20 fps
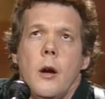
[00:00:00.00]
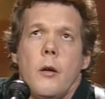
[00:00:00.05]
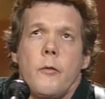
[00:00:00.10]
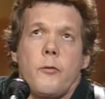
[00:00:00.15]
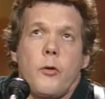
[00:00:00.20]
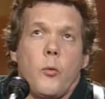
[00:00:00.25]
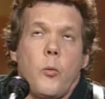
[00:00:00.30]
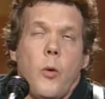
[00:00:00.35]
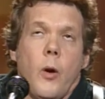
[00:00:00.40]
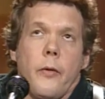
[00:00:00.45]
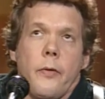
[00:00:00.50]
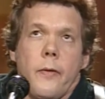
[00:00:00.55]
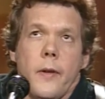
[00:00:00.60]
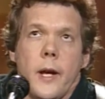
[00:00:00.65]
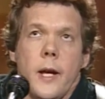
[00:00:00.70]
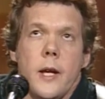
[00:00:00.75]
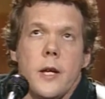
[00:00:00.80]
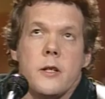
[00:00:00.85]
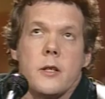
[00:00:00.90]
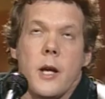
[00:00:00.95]
for one
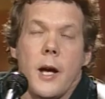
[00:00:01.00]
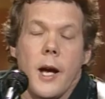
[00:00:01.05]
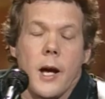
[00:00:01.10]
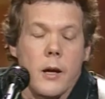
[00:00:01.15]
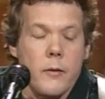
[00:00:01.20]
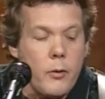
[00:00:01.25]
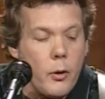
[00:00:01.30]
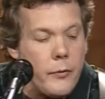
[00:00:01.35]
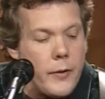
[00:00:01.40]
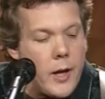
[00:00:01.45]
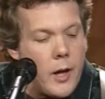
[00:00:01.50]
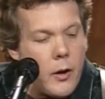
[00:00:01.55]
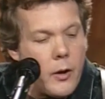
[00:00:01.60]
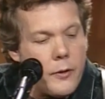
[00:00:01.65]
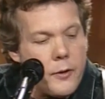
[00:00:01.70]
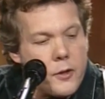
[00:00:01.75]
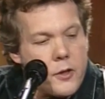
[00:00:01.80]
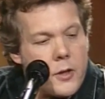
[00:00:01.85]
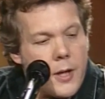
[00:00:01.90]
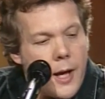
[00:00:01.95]
thing, he's kind of on the
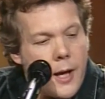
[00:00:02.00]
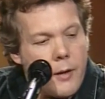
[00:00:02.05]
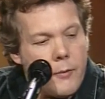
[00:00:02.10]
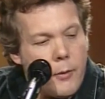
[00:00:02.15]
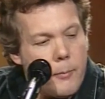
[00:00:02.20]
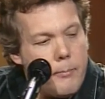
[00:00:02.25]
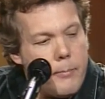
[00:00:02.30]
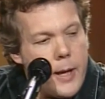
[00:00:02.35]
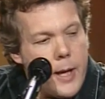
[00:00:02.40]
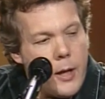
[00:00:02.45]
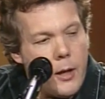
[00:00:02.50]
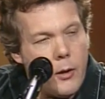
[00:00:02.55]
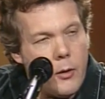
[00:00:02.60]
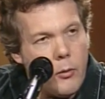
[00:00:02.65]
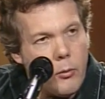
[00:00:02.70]
other side of a big,